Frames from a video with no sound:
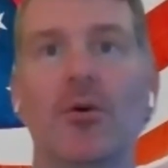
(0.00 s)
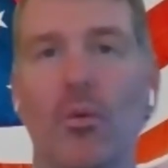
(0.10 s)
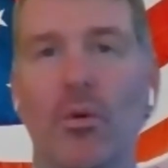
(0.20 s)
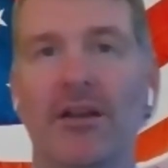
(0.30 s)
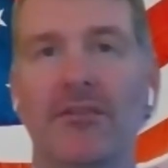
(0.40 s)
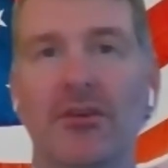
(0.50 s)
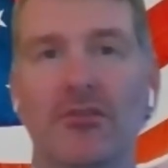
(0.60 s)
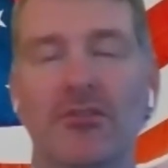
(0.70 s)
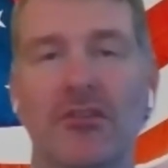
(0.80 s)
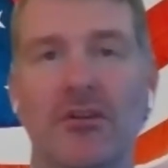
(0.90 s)
One of
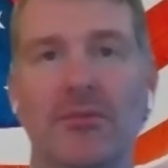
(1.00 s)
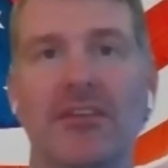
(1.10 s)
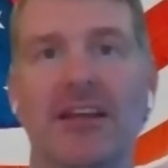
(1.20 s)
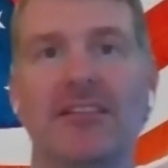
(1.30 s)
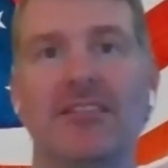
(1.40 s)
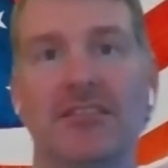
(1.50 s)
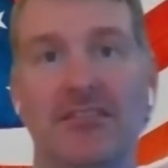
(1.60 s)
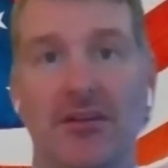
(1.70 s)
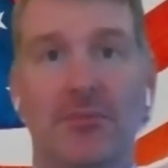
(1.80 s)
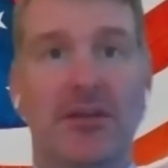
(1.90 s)
those circumstances
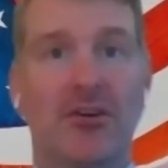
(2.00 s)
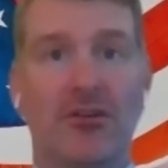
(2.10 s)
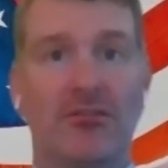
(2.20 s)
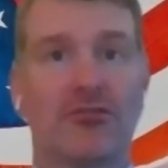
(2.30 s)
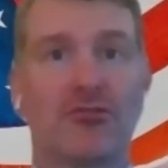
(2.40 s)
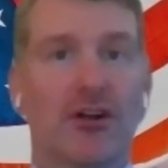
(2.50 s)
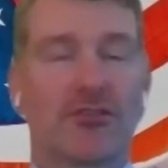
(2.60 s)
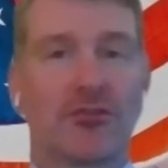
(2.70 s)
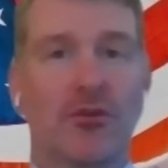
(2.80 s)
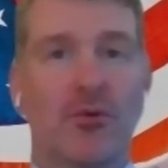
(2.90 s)
is something called
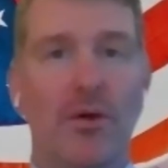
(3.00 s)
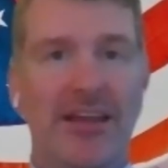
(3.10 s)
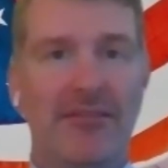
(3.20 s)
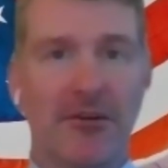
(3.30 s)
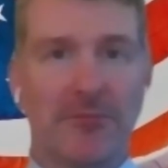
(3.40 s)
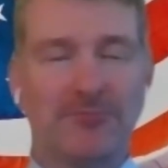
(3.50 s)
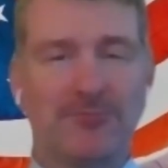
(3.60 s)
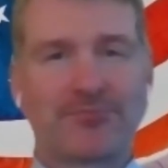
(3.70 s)
structural waiver,